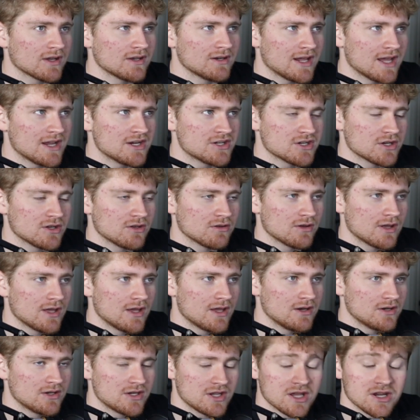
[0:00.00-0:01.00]
D'Angelo
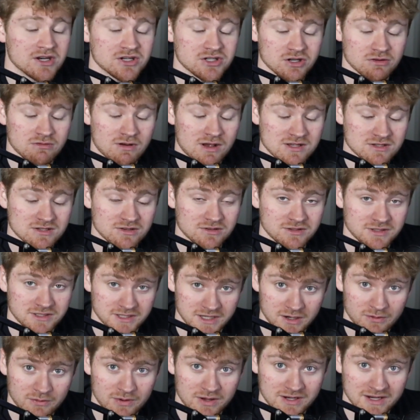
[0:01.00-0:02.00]
Russell
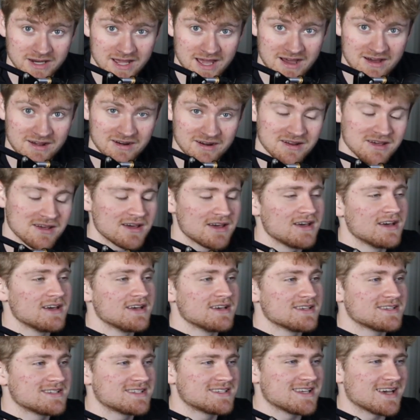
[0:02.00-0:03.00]
deal went down.
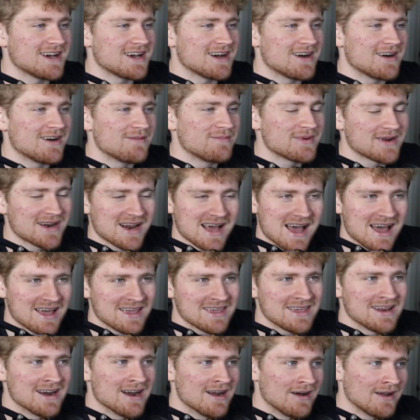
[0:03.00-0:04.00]
So, but
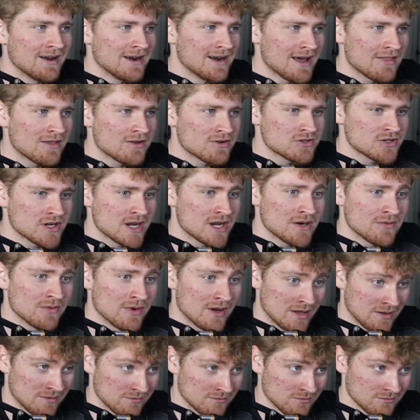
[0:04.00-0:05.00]
another trade
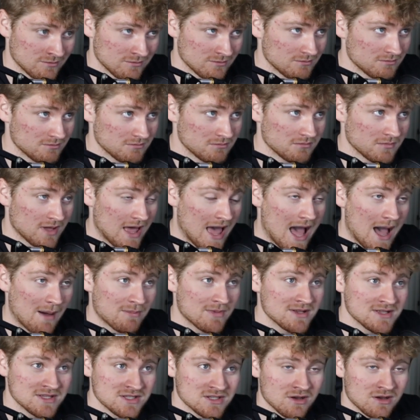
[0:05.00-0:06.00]

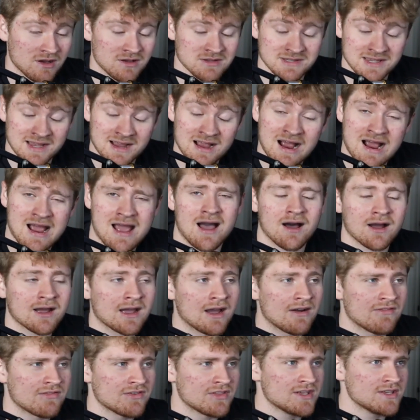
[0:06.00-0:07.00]
happened. So I was like, all right, I'll
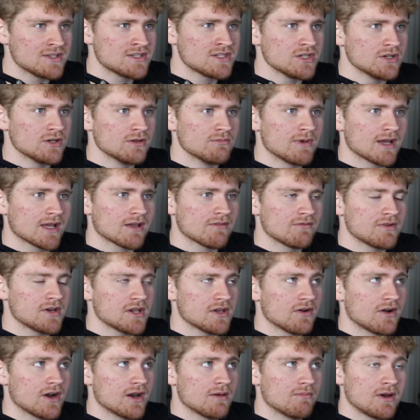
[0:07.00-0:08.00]
cover these 2 and make a
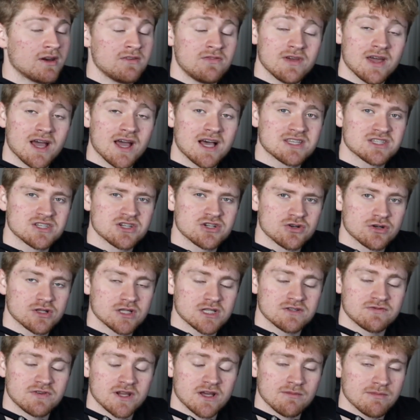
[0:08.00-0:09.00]
video on it. But if you guys enjoyed this
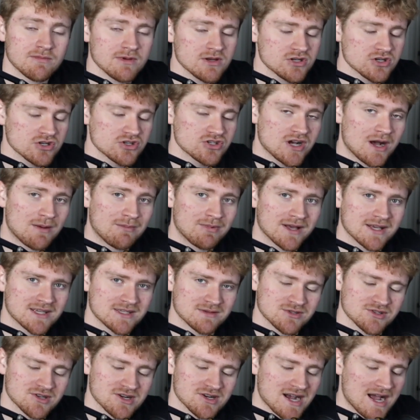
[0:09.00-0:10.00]
video, be sure to drop a like,
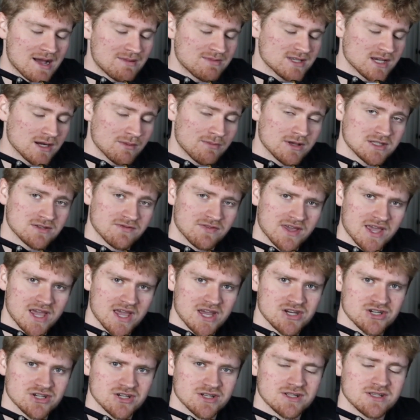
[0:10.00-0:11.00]
subscribe, turn on
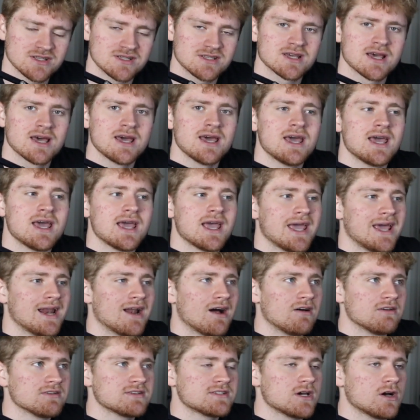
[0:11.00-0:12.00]
notifications, and
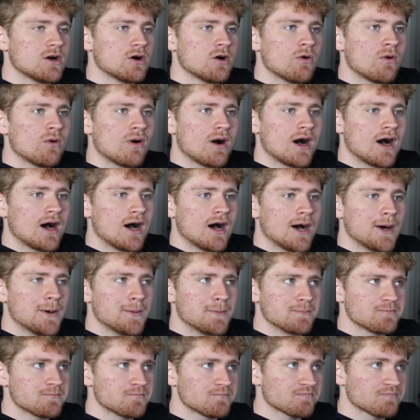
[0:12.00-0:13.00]
also, I